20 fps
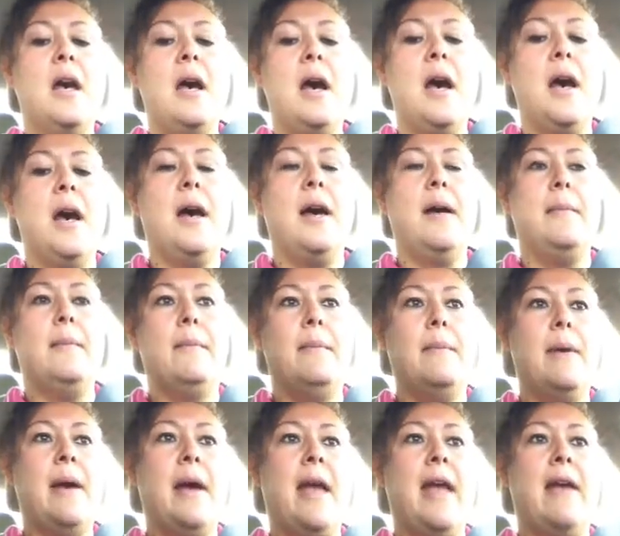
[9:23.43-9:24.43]

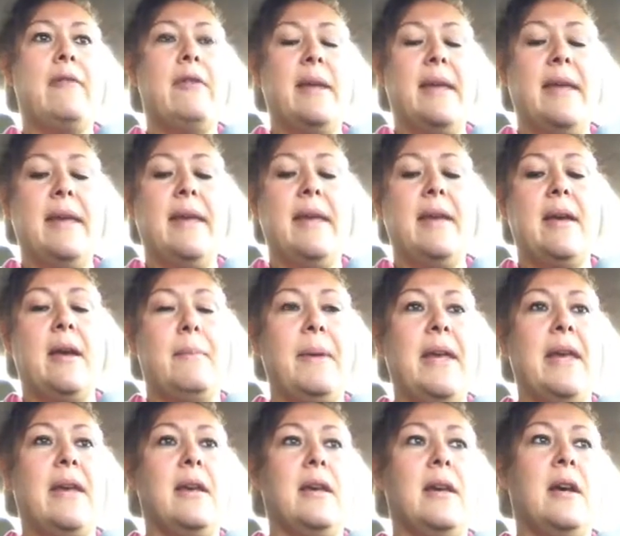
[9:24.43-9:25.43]
I have a
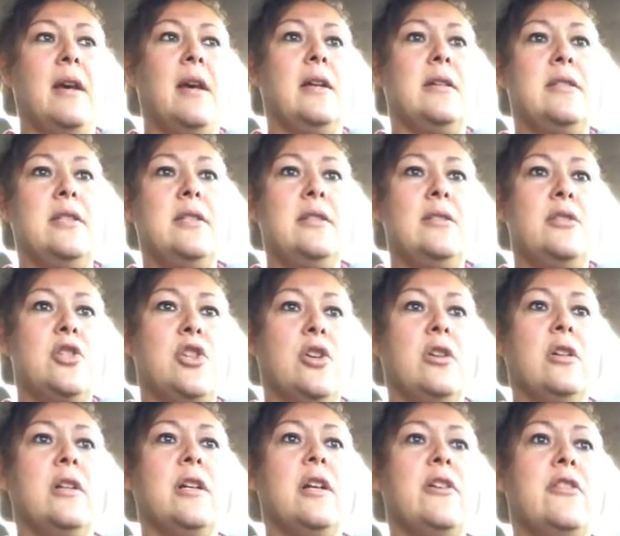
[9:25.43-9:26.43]
pink
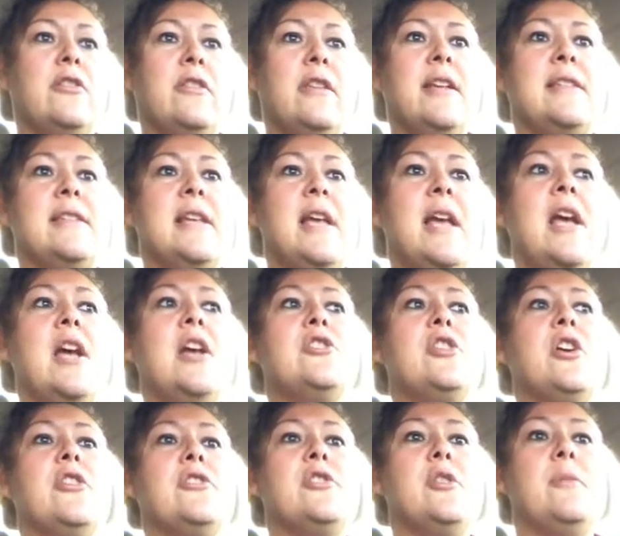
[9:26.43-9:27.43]
shirt on under this.
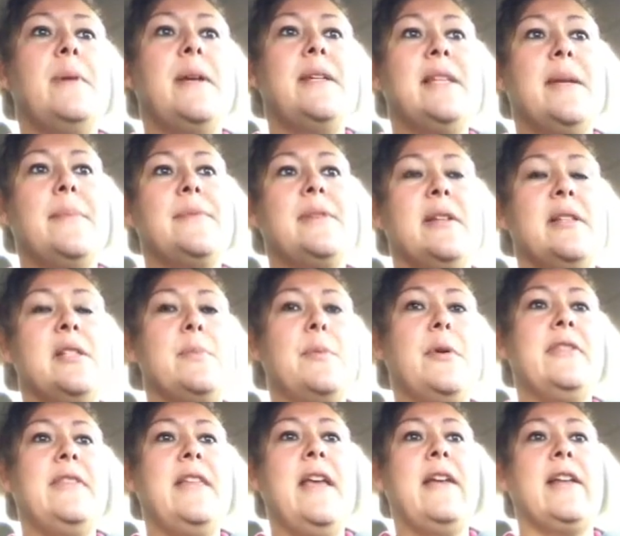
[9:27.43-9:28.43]
It's also my stepson's
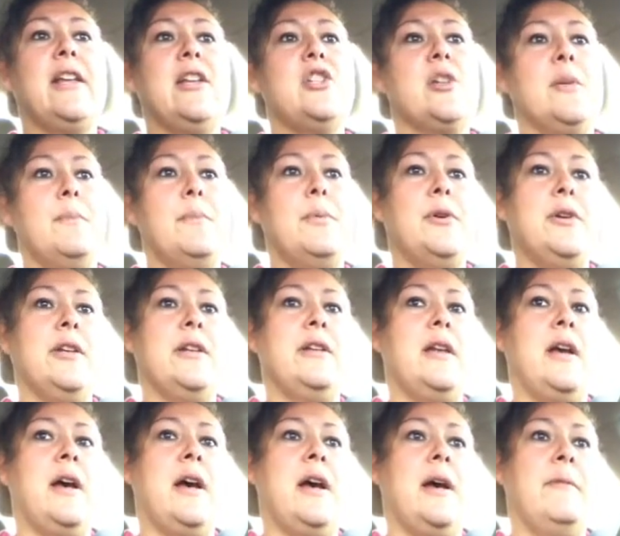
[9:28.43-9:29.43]
birthday. I gotta jump
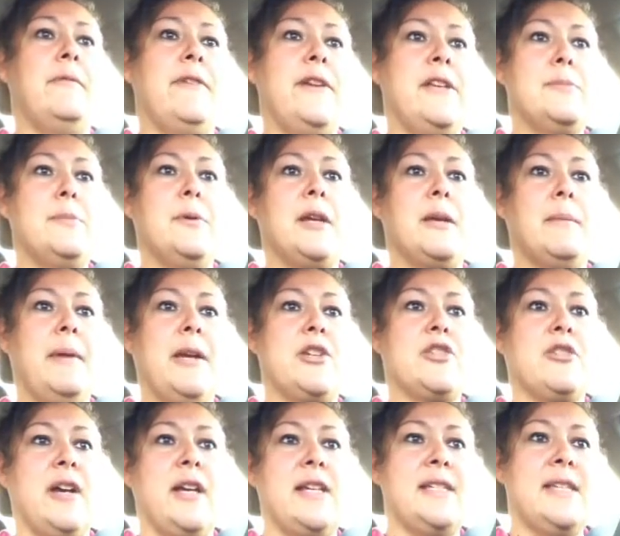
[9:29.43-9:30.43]
on Facebook and make
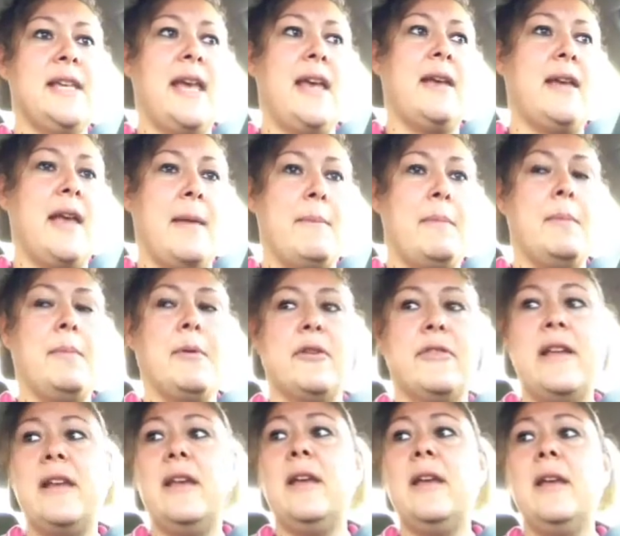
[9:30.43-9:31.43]
sure I say happy
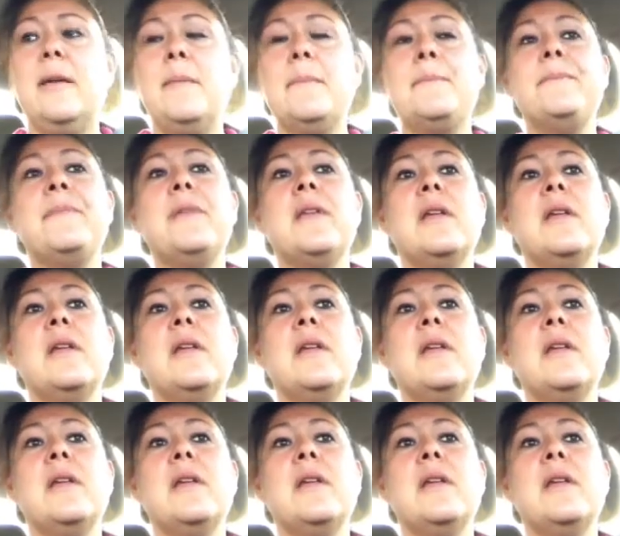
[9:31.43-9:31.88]
birthday to him.